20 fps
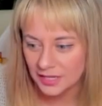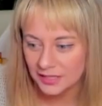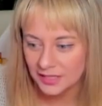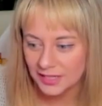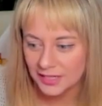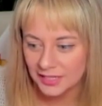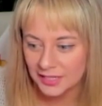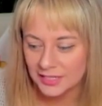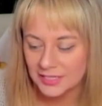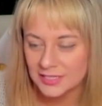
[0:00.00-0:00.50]

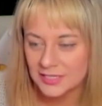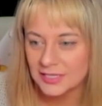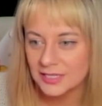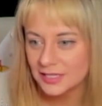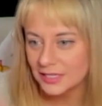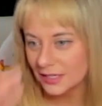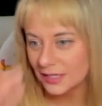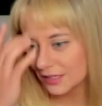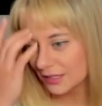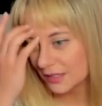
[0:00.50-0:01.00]
letting us
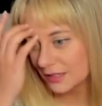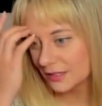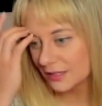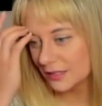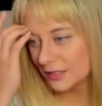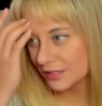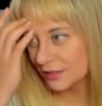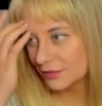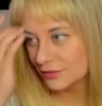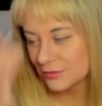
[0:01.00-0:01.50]

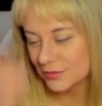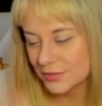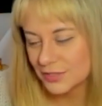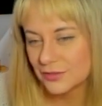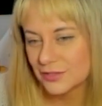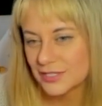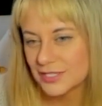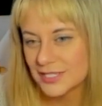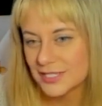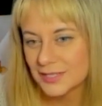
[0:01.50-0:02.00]
collect those
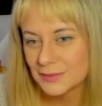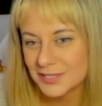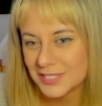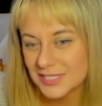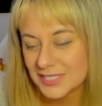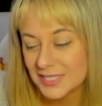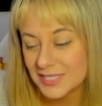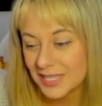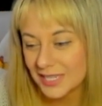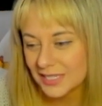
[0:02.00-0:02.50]
resources because
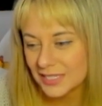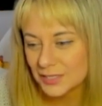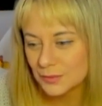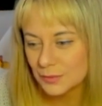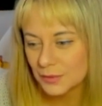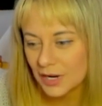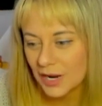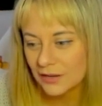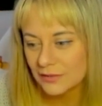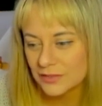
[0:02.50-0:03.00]
it's telling us we're
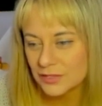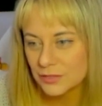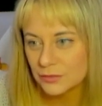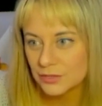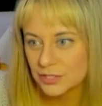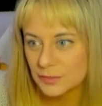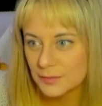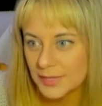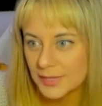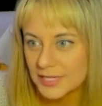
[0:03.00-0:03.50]
out of storage
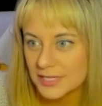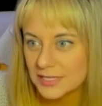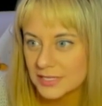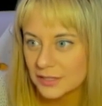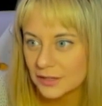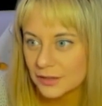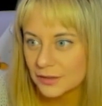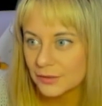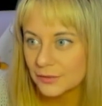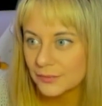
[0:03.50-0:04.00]
space.
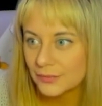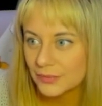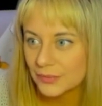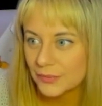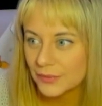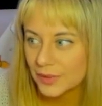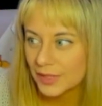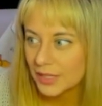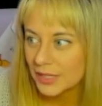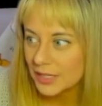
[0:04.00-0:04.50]
So
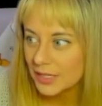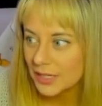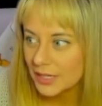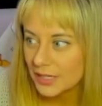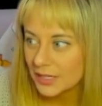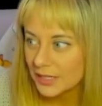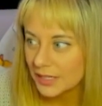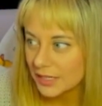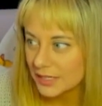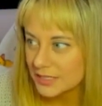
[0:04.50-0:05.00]

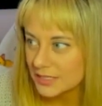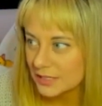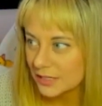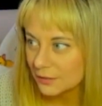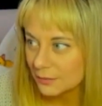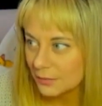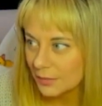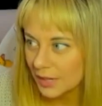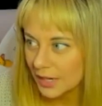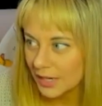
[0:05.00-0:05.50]
next on
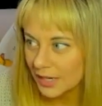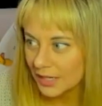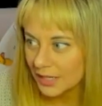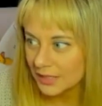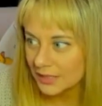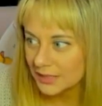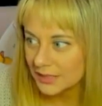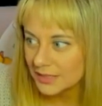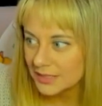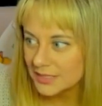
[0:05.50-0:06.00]
my
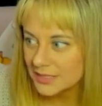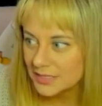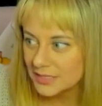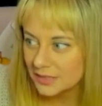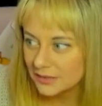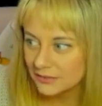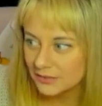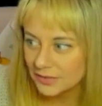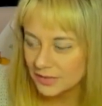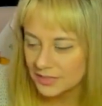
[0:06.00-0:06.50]
list
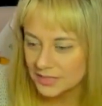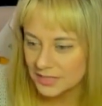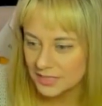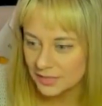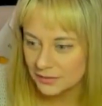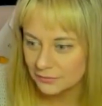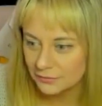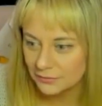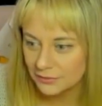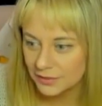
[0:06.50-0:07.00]
of things that I
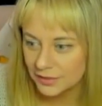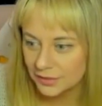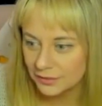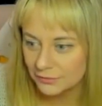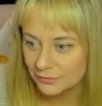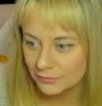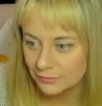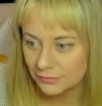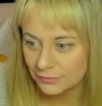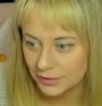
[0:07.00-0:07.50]
really,
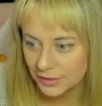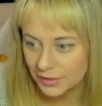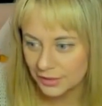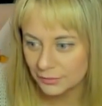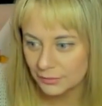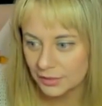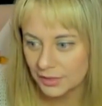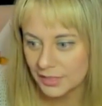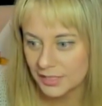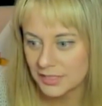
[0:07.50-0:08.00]
really
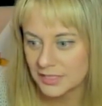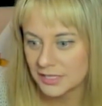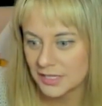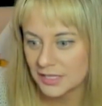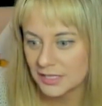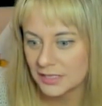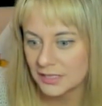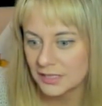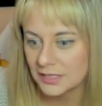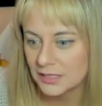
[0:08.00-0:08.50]
want to get
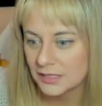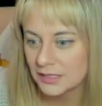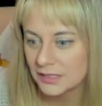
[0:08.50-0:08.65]
done